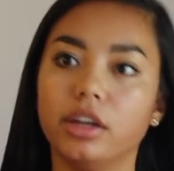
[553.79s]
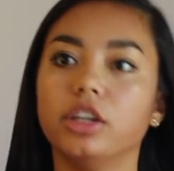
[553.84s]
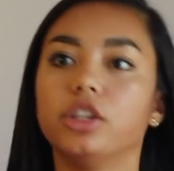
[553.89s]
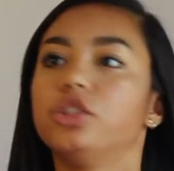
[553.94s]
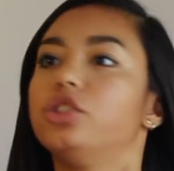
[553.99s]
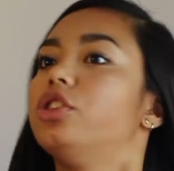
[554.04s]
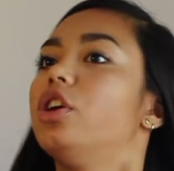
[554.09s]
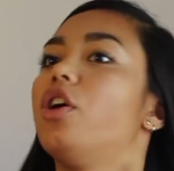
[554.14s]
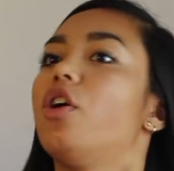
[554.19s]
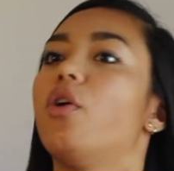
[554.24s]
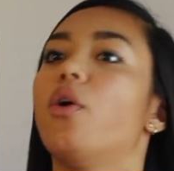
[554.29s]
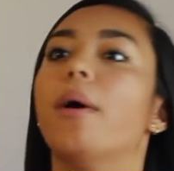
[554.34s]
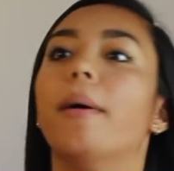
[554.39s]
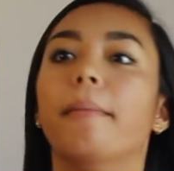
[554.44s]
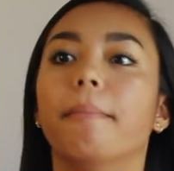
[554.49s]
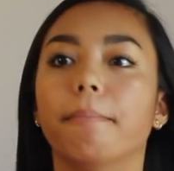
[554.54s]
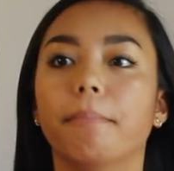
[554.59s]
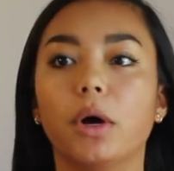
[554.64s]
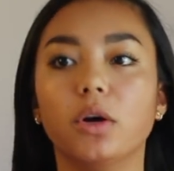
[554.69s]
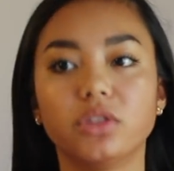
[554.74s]
So
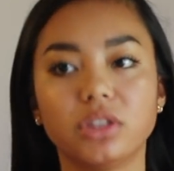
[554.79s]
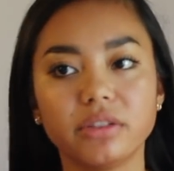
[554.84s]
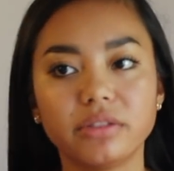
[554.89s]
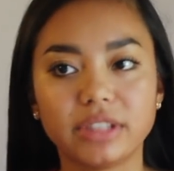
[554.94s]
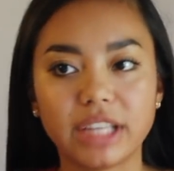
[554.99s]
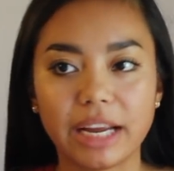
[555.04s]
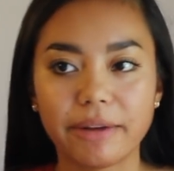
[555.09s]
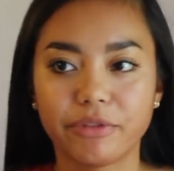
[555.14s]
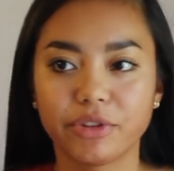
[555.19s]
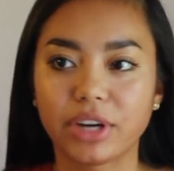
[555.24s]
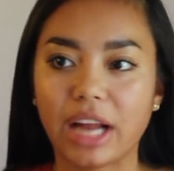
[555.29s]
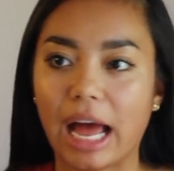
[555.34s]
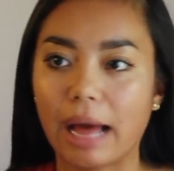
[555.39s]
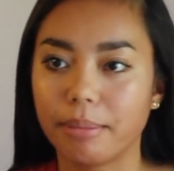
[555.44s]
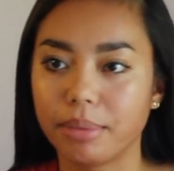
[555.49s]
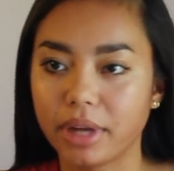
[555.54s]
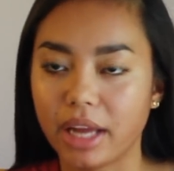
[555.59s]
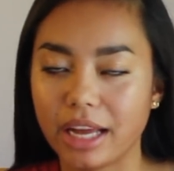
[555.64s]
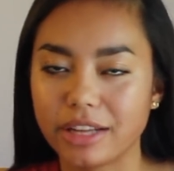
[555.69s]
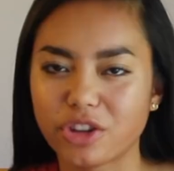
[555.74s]
most of Stanford
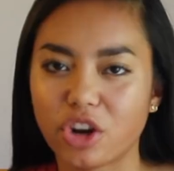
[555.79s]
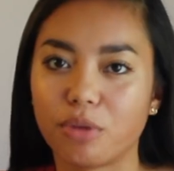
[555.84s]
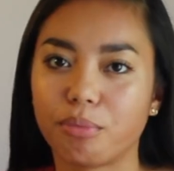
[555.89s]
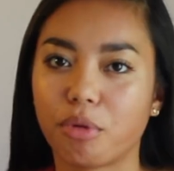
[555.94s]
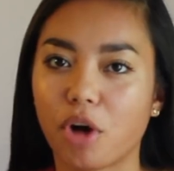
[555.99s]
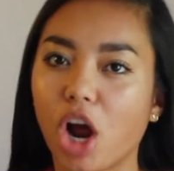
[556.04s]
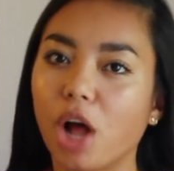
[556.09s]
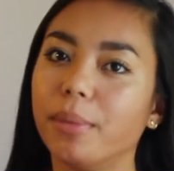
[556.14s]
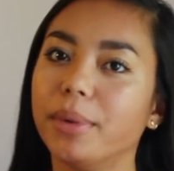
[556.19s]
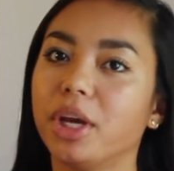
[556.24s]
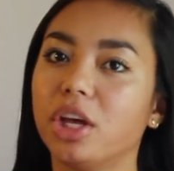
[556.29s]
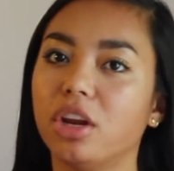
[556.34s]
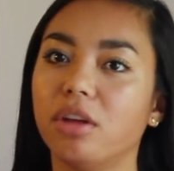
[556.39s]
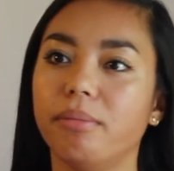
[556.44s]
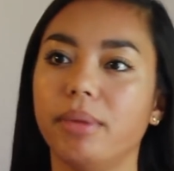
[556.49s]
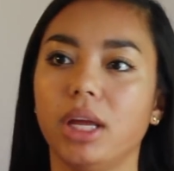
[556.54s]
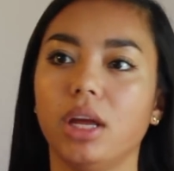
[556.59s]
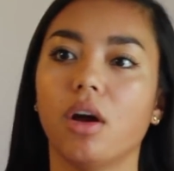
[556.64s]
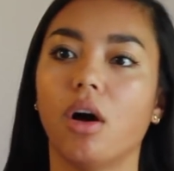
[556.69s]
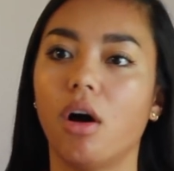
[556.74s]
applicants are probably going to
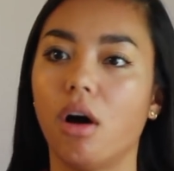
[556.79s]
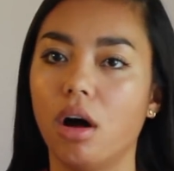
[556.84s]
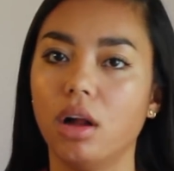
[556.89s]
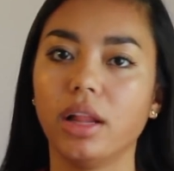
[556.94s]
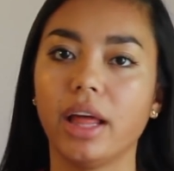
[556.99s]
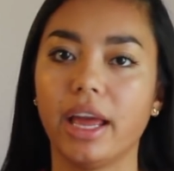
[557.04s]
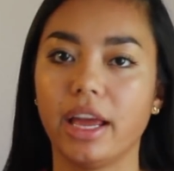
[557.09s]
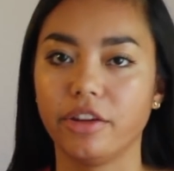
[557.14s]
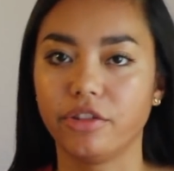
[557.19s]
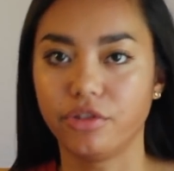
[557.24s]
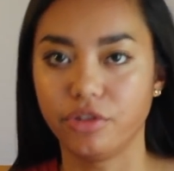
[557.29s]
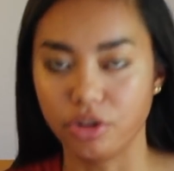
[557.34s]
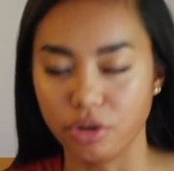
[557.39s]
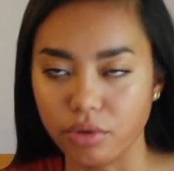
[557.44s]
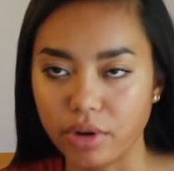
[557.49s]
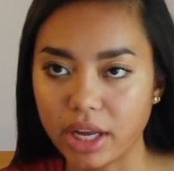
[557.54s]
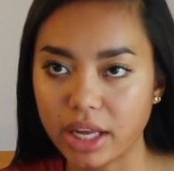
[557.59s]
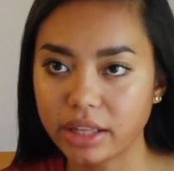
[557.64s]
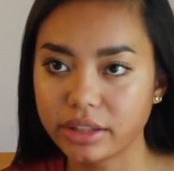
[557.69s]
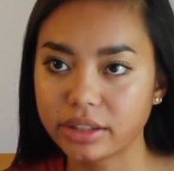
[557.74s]
be all A
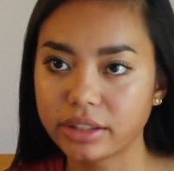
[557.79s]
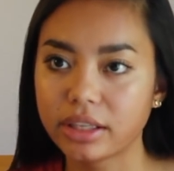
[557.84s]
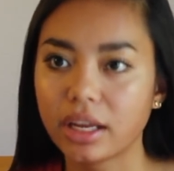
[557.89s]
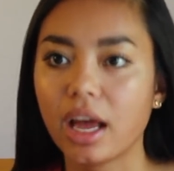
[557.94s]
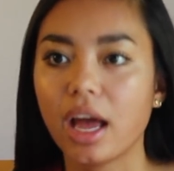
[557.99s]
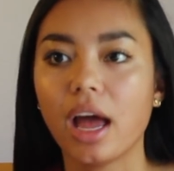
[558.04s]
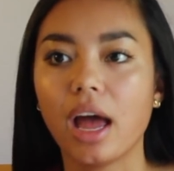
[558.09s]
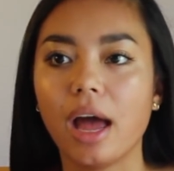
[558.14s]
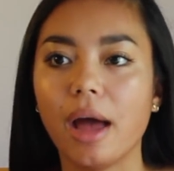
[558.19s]
students,